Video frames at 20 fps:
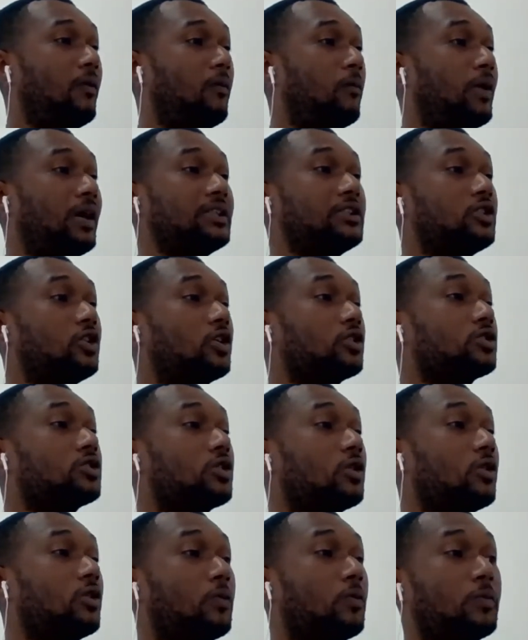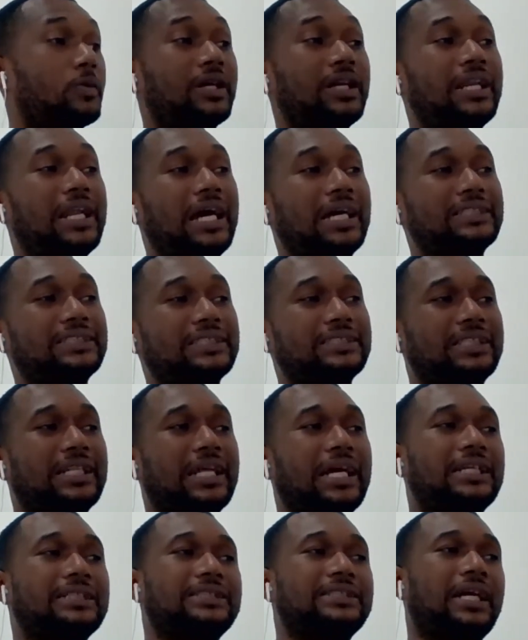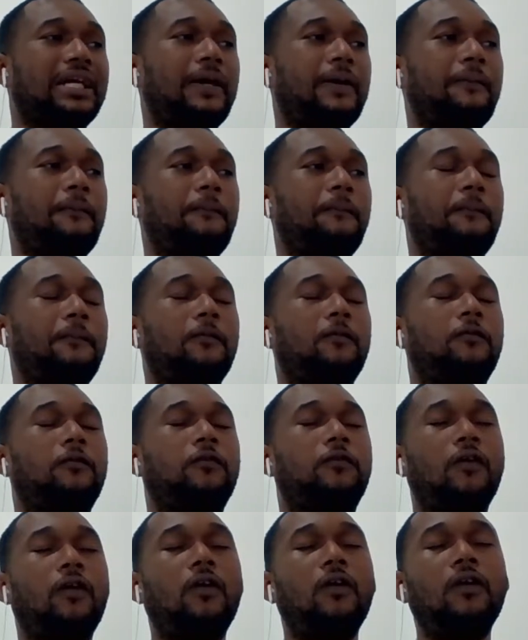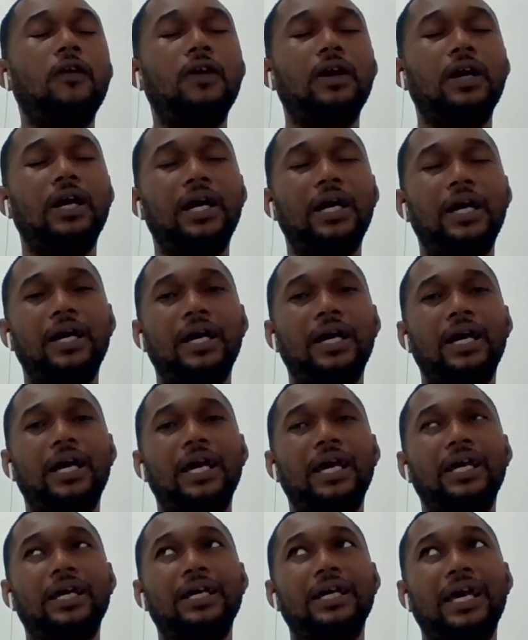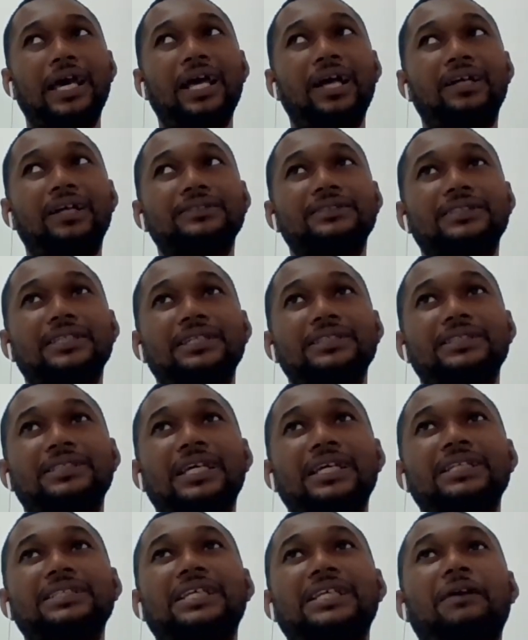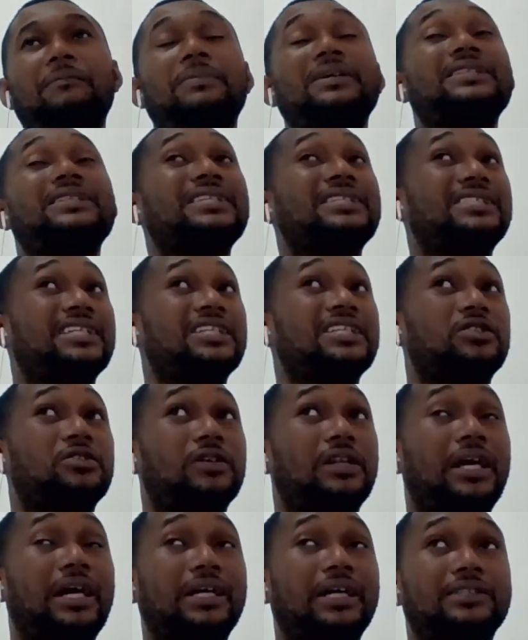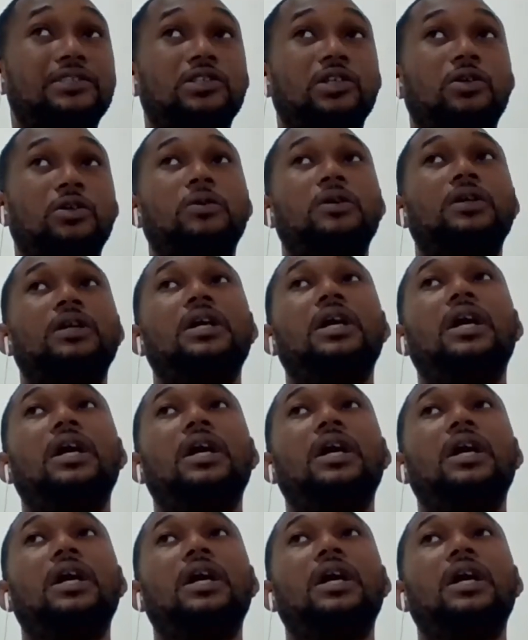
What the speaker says: what you also realize is that for health, things have been decentralized. So